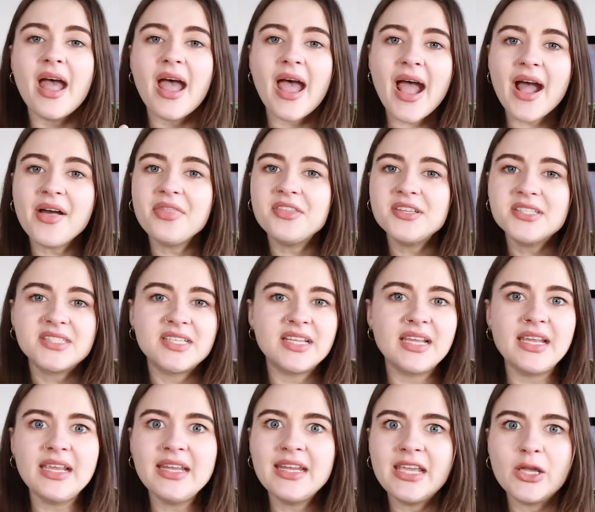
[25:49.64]
At the
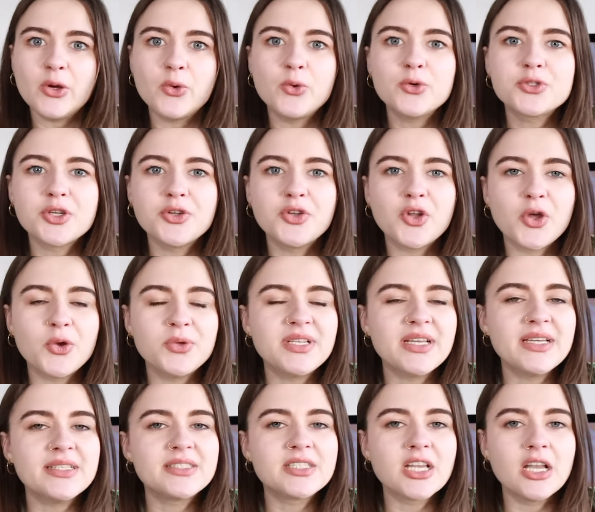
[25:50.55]
scene, he also
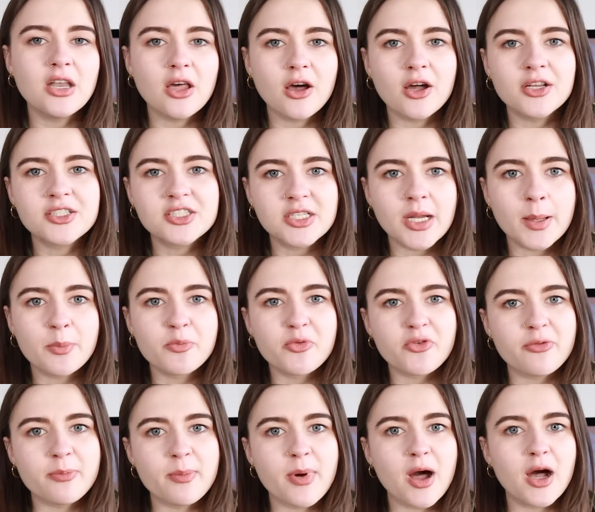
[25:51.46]
noticed a large number
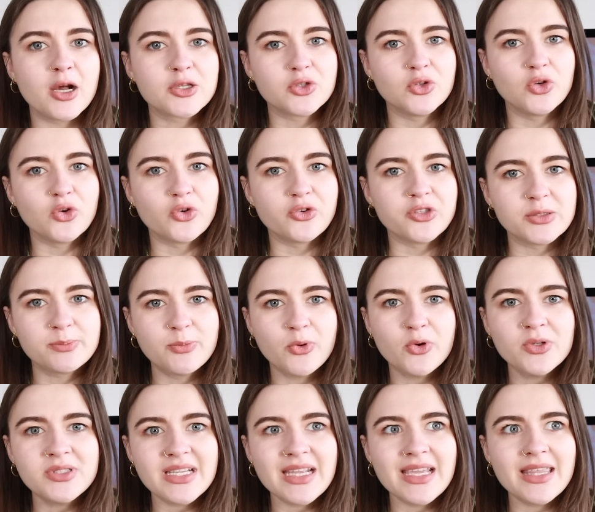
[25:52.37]
of marks on Lauren's
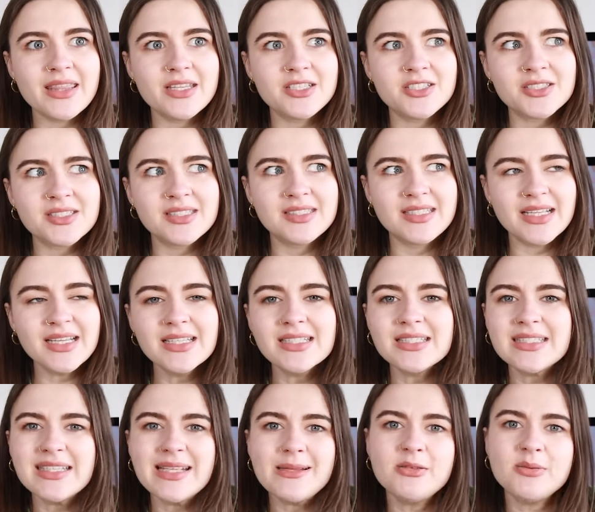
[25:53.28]
body that just
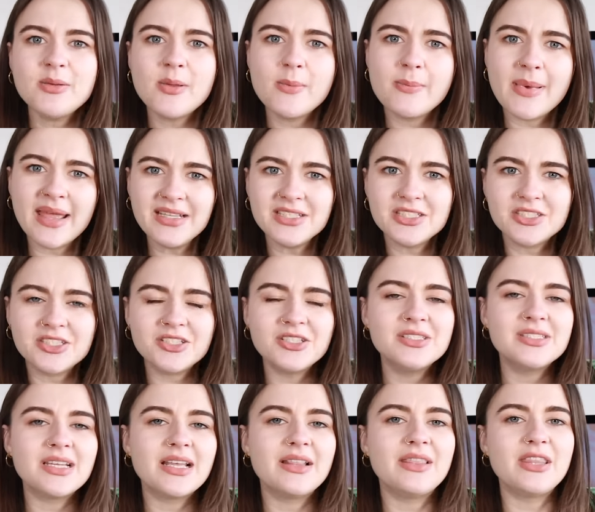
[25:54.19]
didn't seem to be
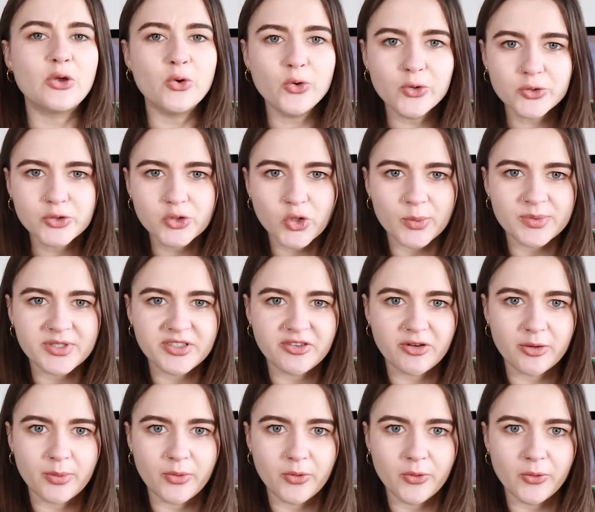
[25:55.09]
mentioned in the autopsy
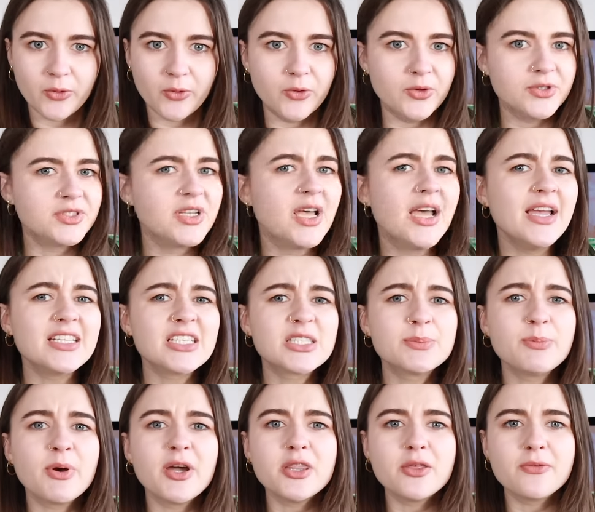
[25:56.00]
report,
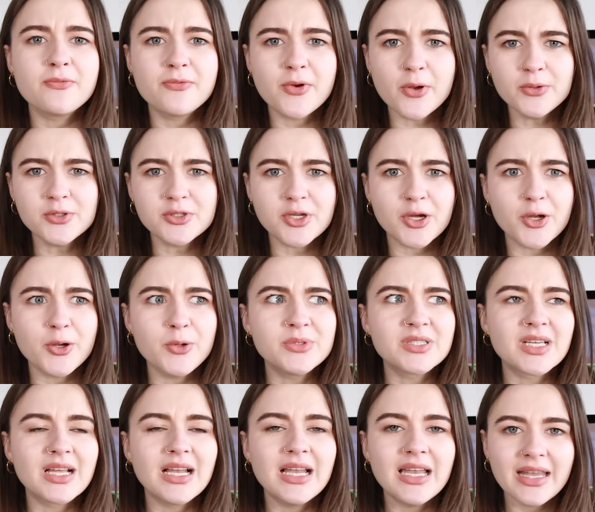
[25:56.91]
despite the
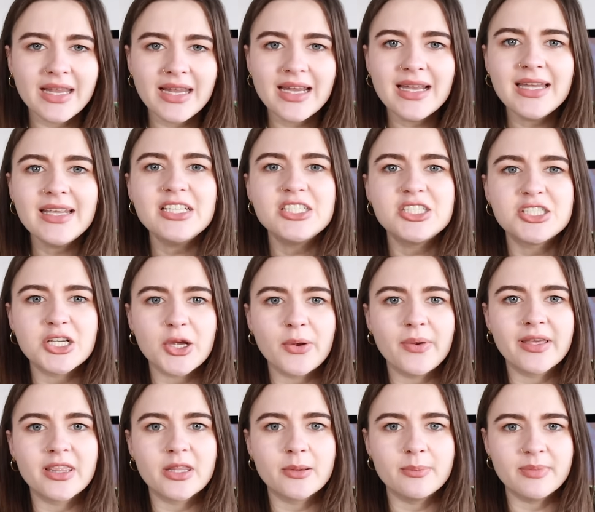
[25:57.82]
photos clearly
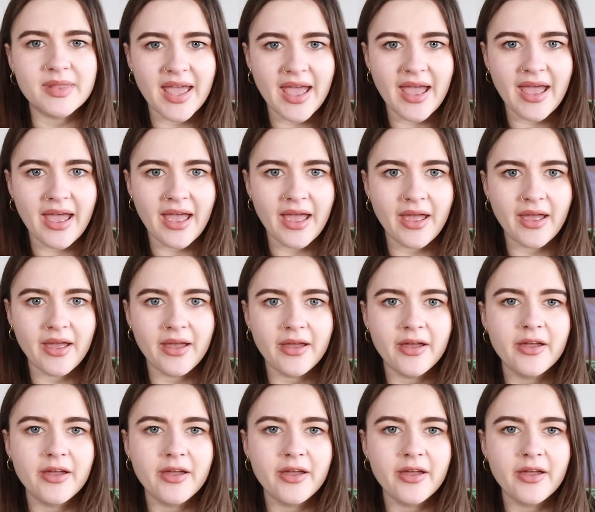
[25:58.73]
showing them there.